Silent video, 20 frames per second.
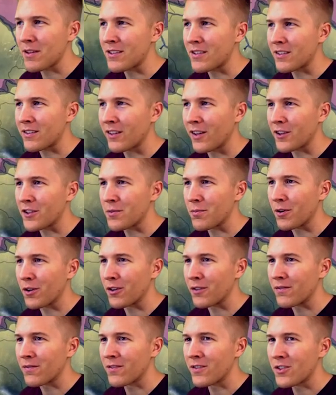means
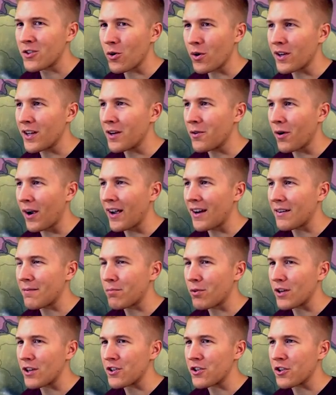Luxembourg joined in, right? Pretty